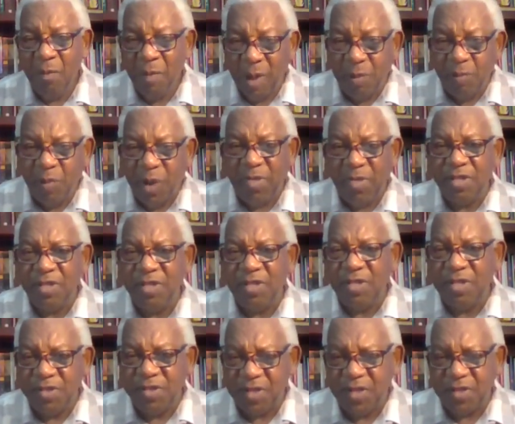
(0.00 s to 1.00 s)
My brothers
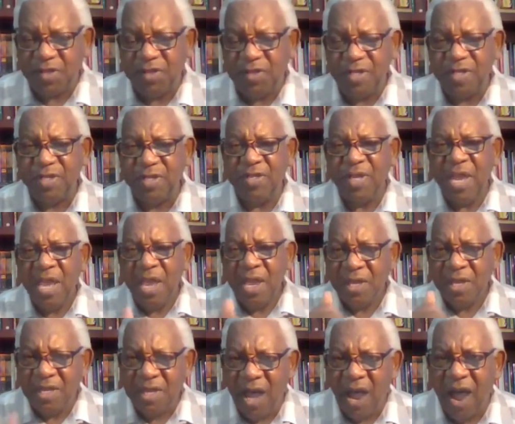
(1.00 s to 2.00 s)
and sisters,
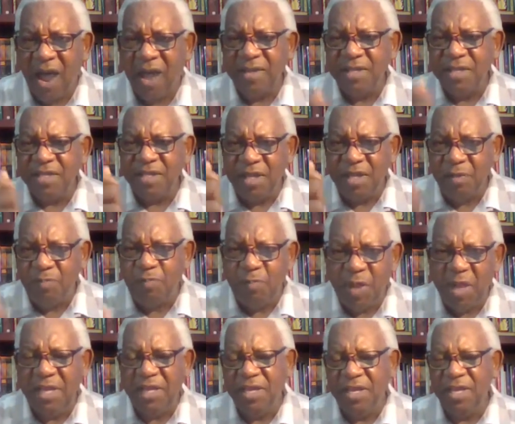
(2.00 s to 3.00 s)
God is
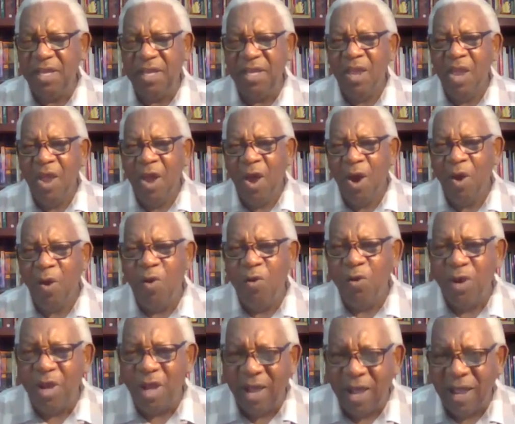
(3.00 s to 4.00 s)
depending
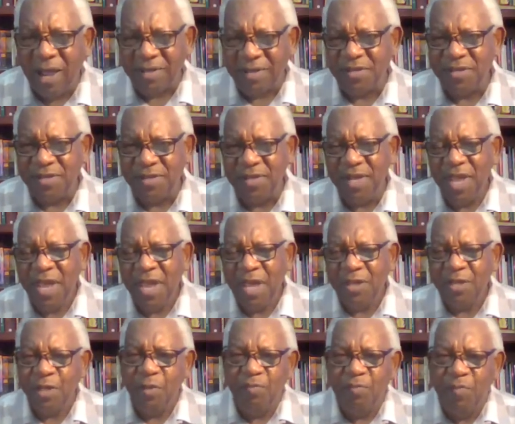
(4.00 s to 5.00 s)
on us
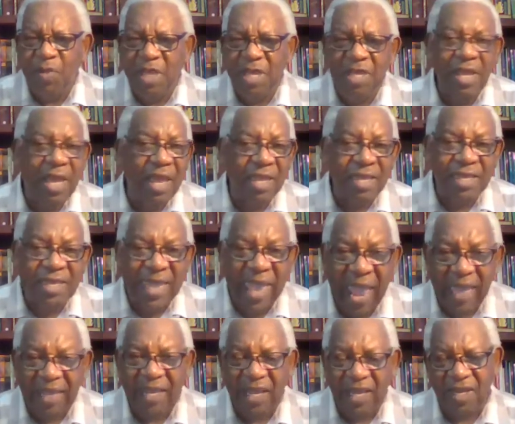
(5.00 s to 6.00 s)
to be that
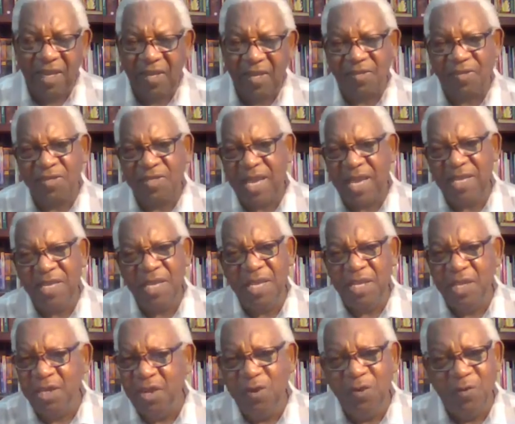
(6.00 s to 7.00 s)
catalyst that
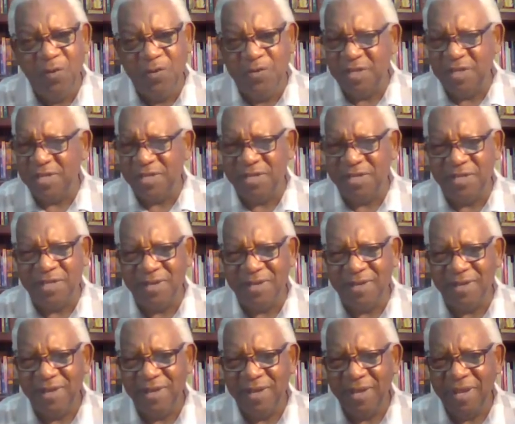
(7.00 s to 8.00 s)
he uses
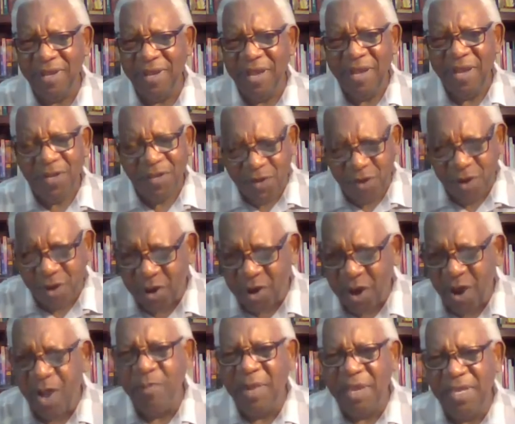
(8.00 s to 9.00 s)
to
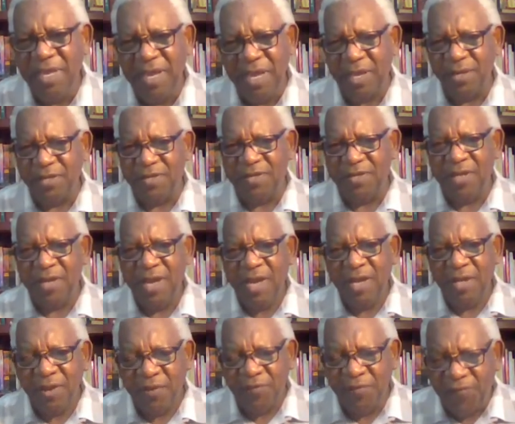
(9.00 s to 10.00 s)
come against
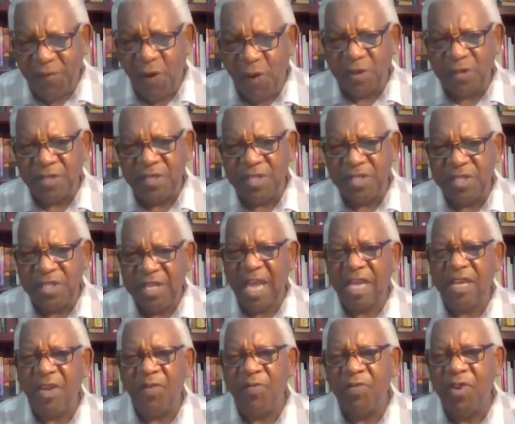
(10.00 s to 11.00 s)
the forces
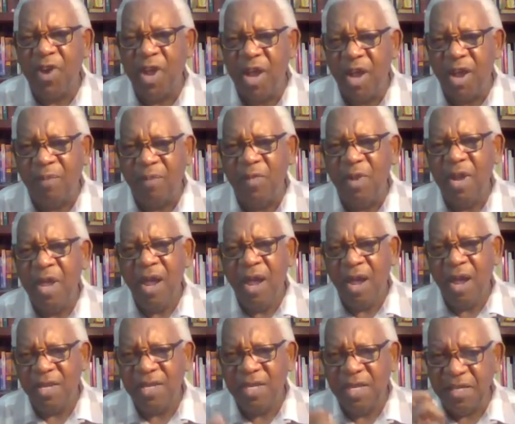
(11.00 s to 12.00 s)
that have come
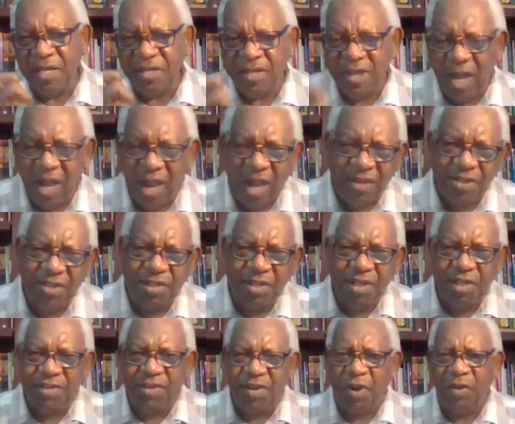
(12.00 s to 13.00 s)
against us,
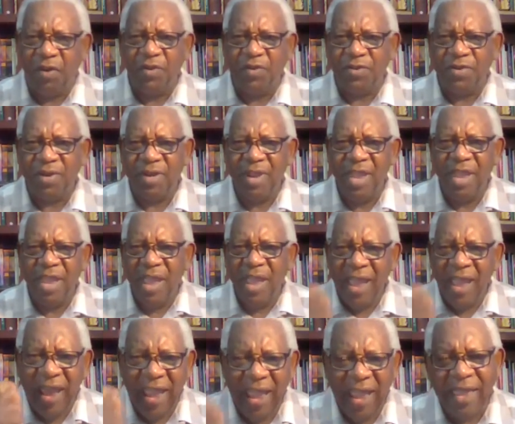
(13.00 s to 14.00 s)
the church,
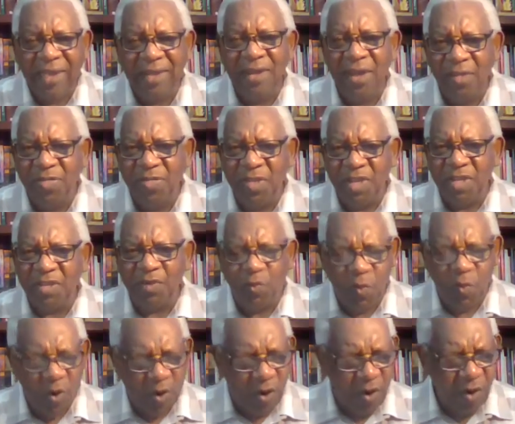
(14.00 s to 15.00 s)
and this
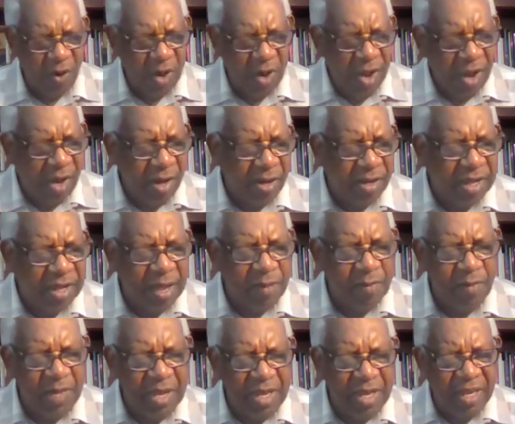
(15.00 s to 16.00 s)
world. Look
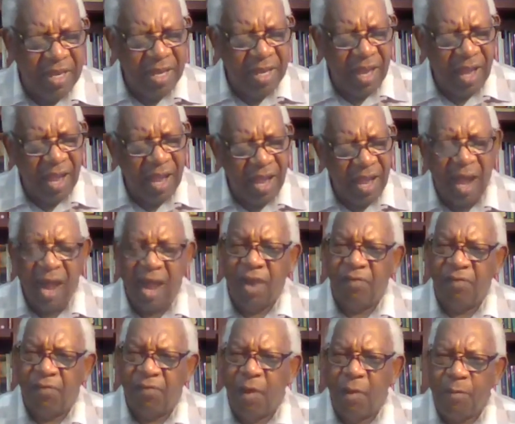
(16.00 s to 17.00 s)
at me uh,
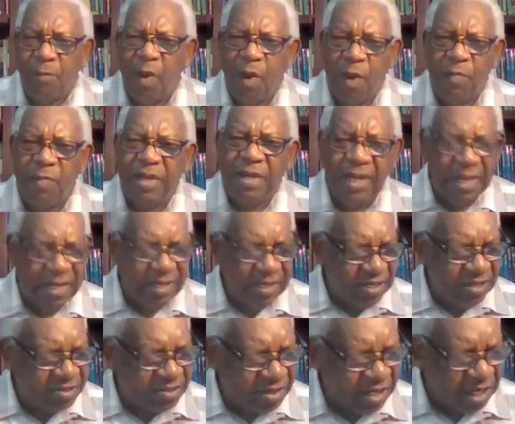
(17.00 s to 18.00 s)
for a moment in
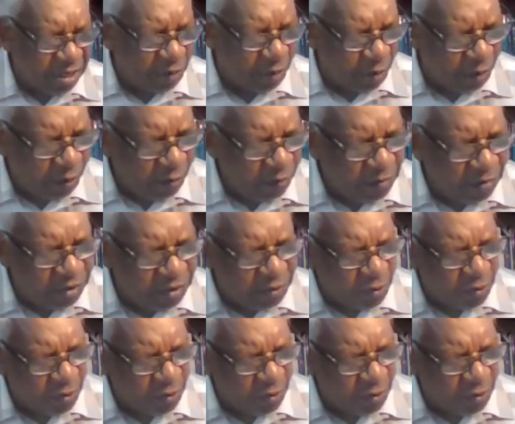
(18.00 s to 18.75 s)
Ezekiel, the